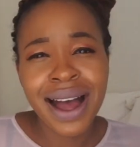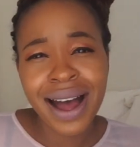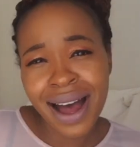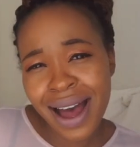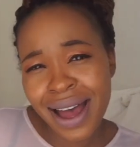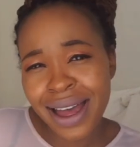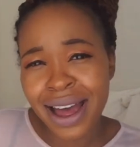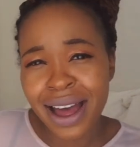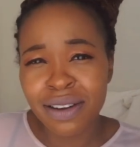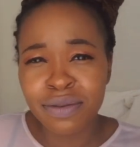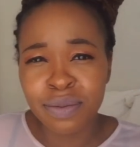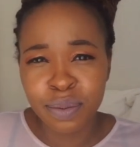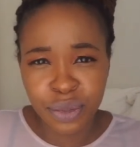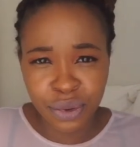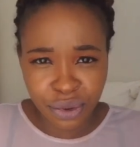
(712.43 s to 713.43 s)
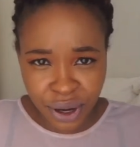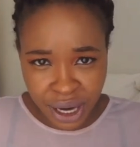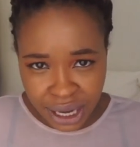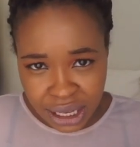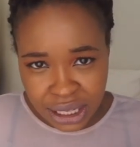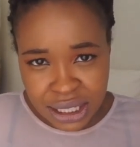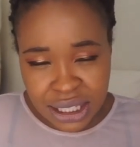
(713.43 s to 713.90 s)
I have
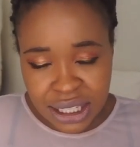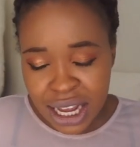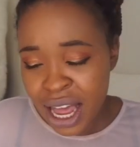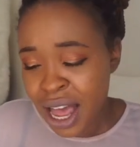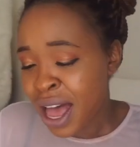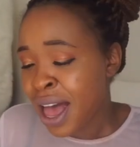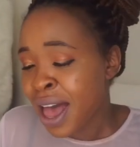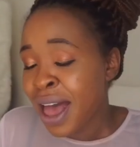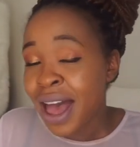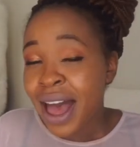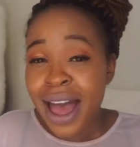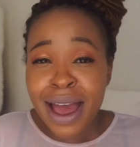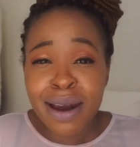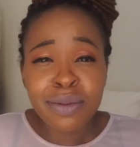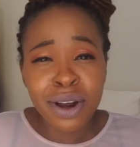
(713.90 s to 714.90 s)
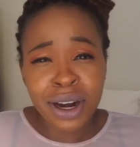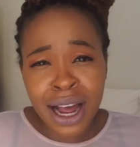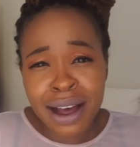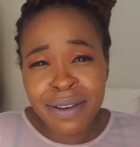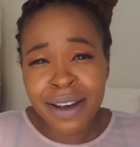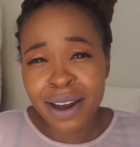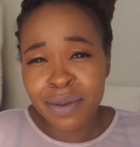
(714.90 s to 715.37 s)
braids, and when
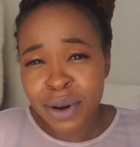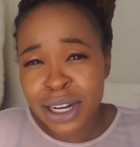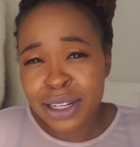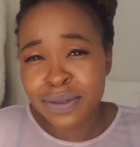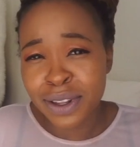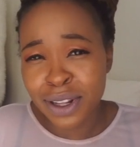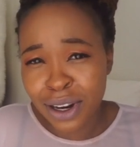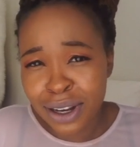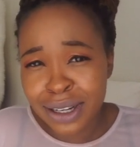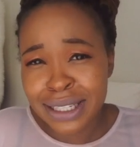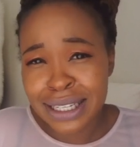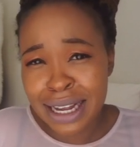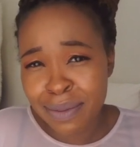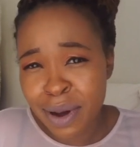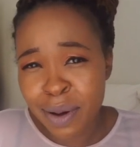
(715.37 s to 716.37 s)
I've had braids for the longest time,